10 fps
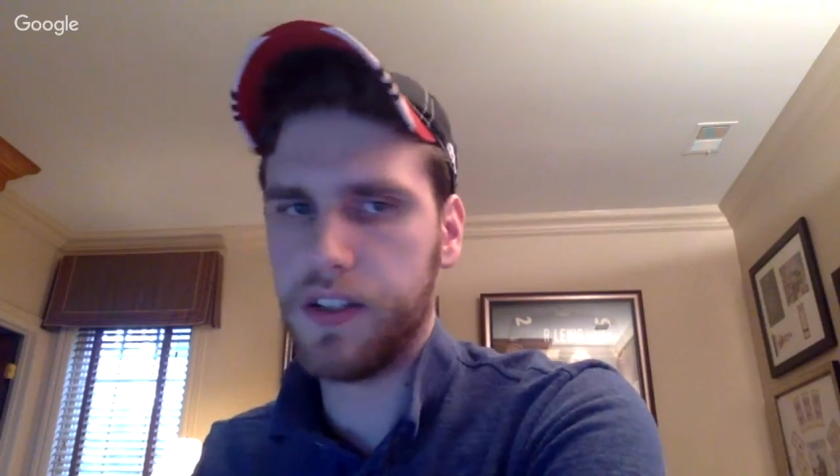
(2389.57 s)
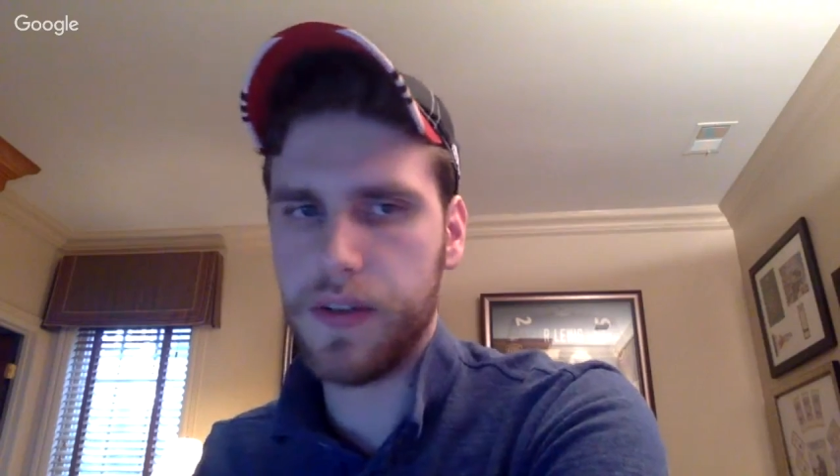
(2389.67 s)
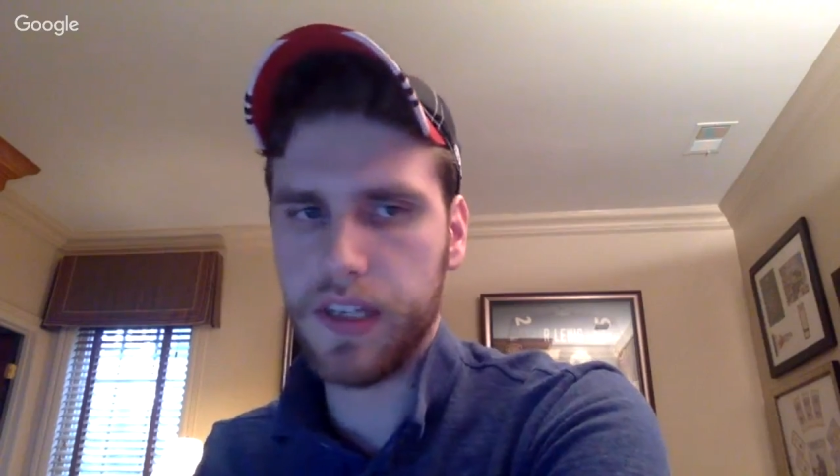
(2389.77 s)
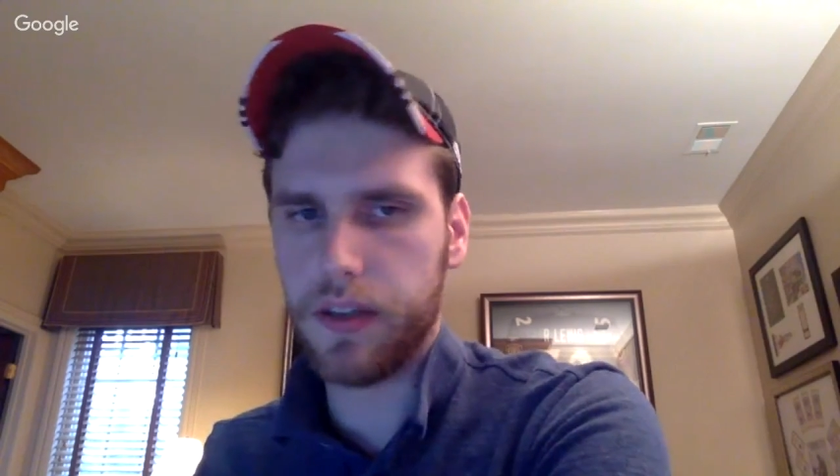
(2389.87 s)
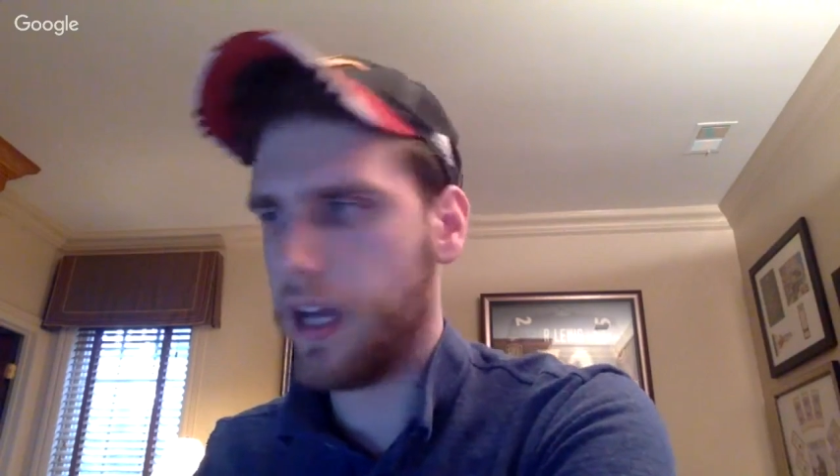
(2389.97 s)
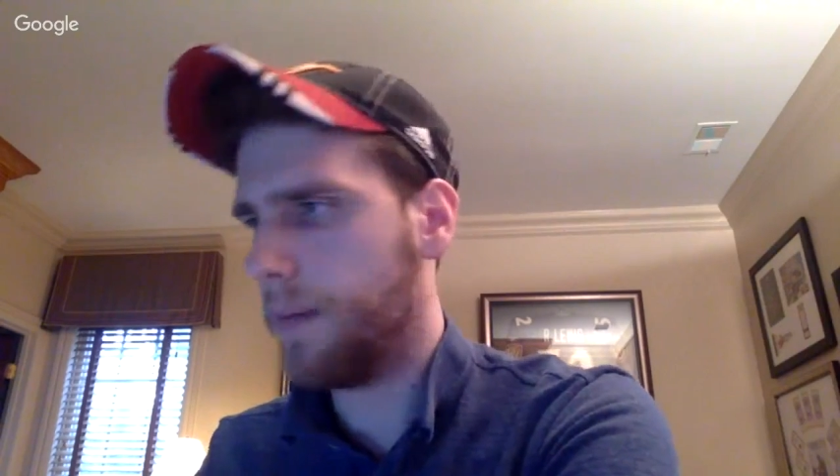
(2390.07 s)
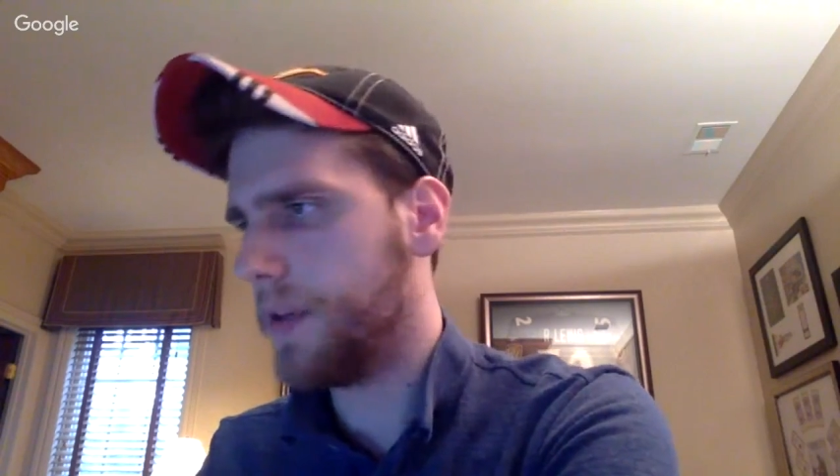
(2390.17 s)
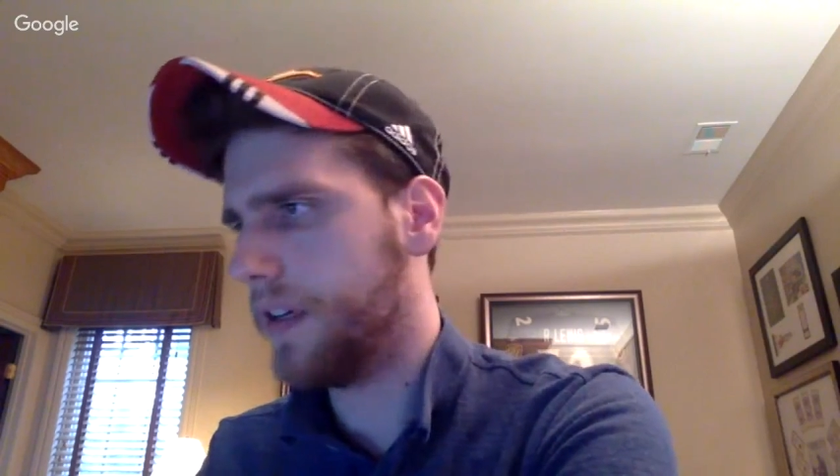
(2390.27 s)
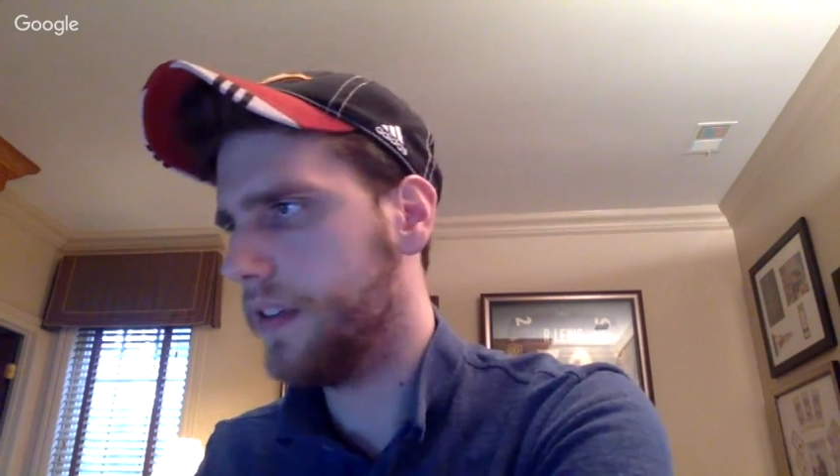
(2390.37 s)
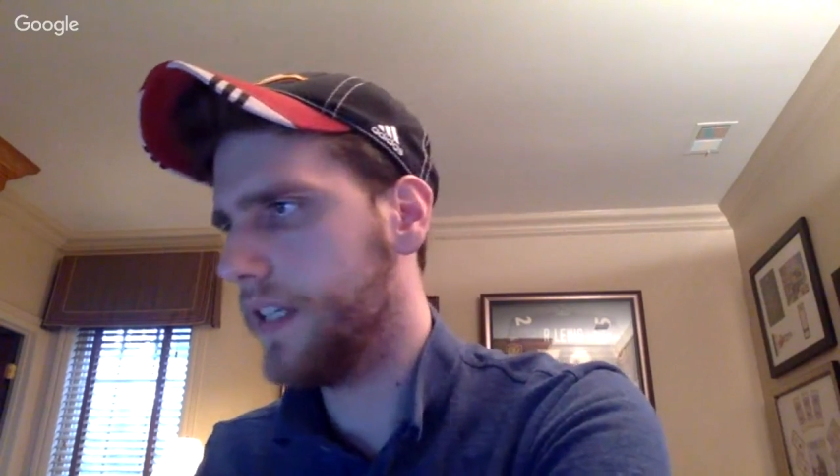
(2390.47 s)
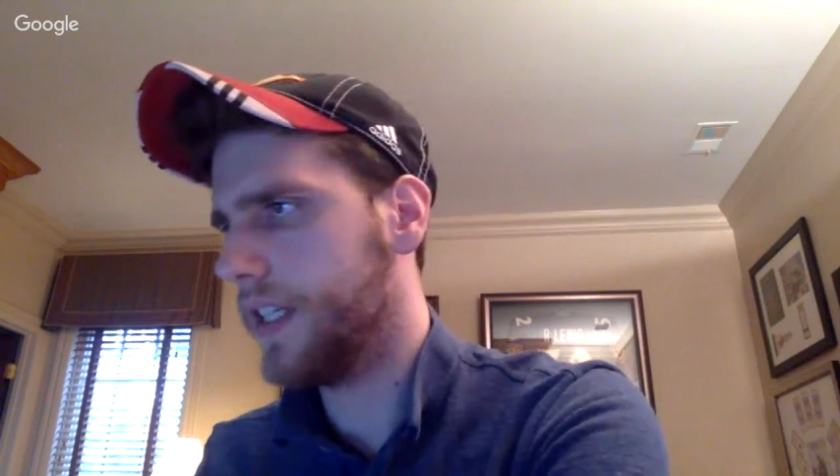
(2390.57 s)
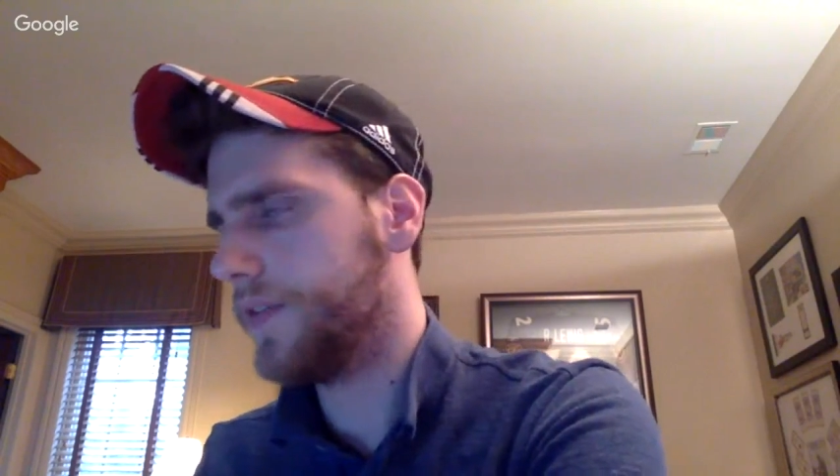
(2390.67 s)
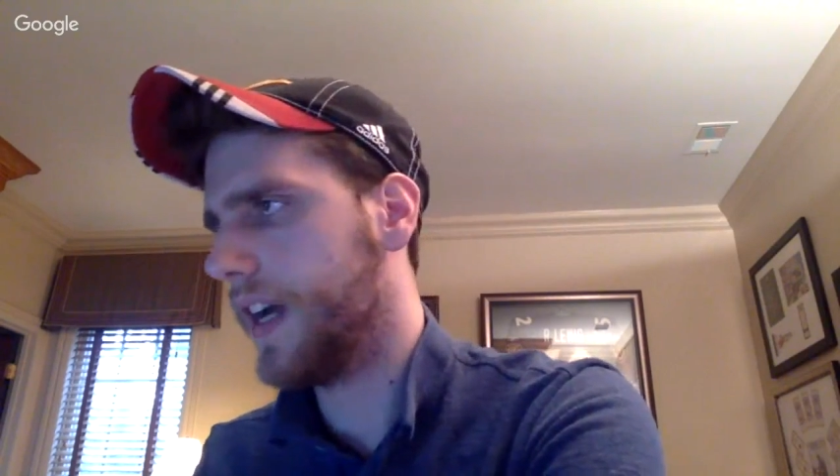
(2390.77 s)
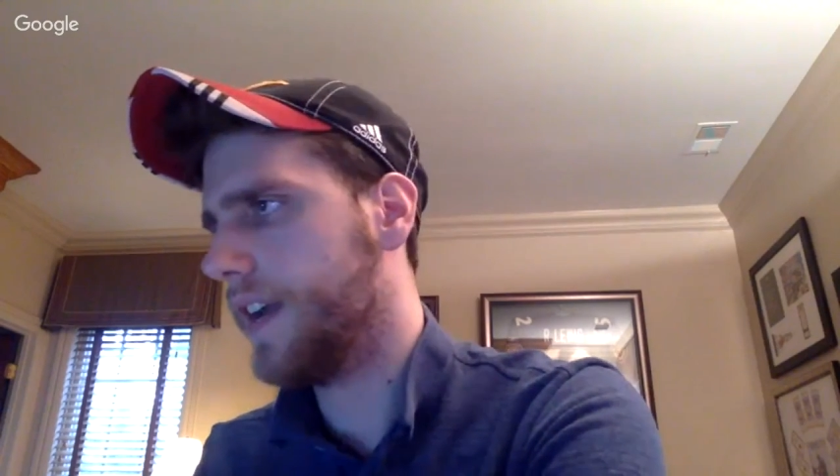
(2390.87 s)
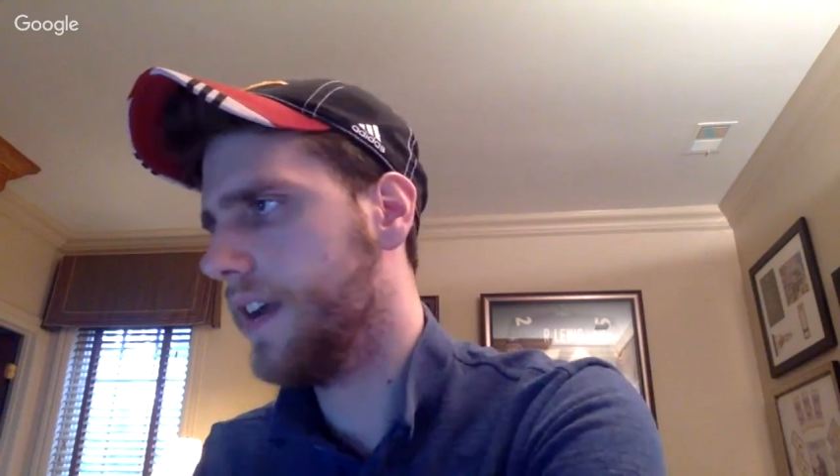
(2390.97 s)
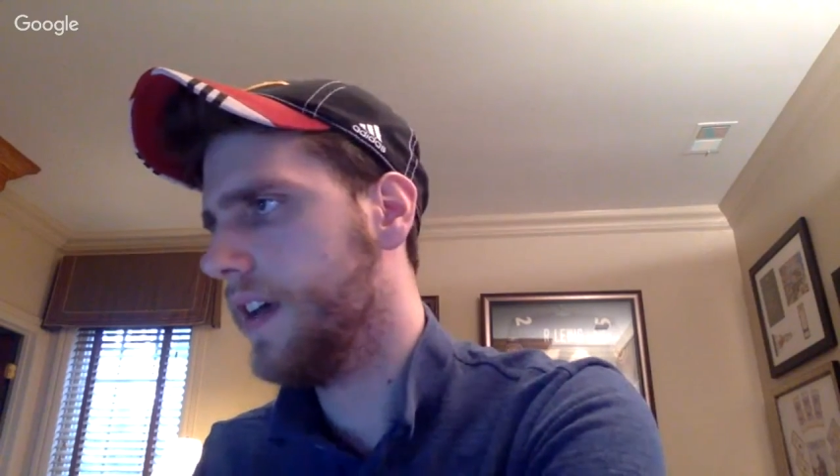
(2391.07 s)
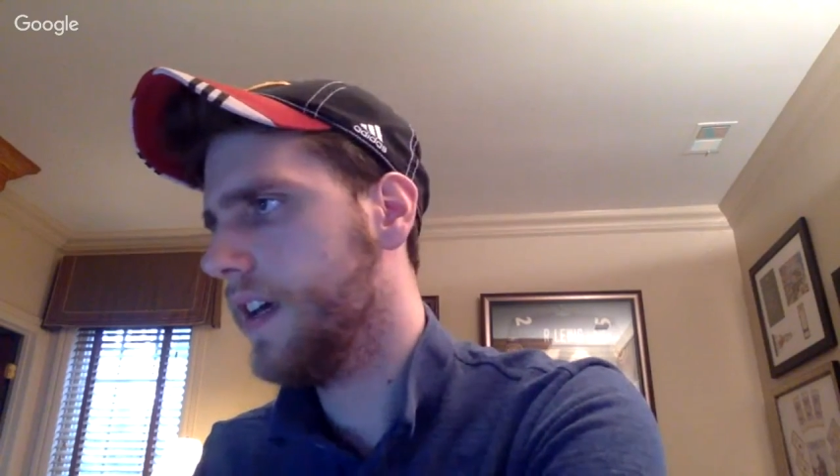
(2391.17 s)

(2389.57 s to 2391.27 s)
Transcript: cause you think they'll help you, that's fine.